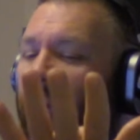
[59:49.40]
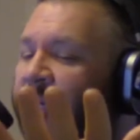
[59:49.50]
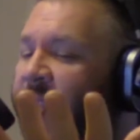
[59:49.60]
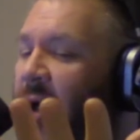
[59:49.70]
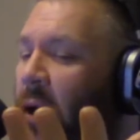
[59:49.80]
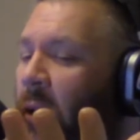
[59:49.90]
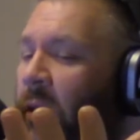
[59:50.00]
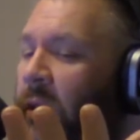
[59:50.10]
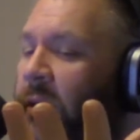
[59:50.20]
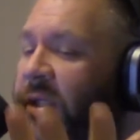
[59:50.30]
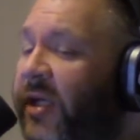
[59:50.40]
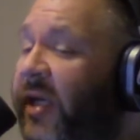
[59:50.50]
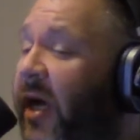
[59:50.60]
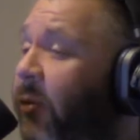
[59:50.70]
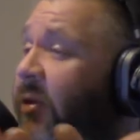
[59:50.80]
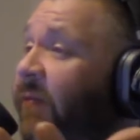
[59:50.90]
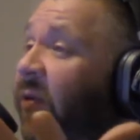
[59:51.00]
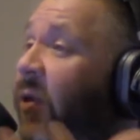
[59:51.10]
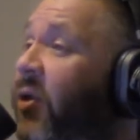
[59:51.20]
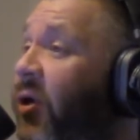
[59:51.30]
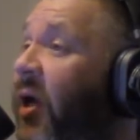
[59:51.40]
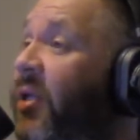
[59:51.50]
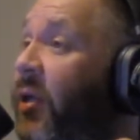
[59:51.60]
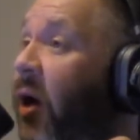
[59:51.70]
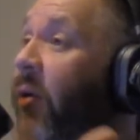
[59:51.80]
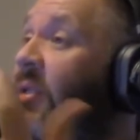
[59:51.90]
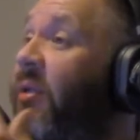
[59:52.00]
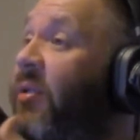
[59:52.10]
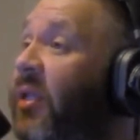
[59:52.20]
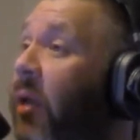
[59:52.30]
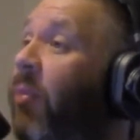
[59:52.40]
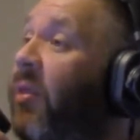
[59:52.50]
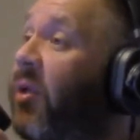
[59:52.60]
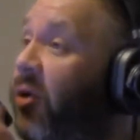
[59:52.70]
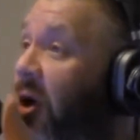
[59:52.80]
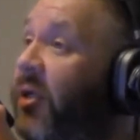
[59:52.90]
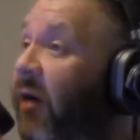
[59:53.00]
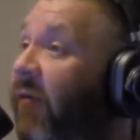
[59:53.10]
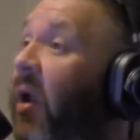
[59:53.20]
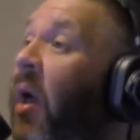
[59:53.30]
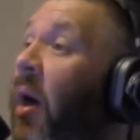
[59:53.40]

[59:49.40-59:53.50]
So she said it was for the tradition though is to celebrate the tradition of it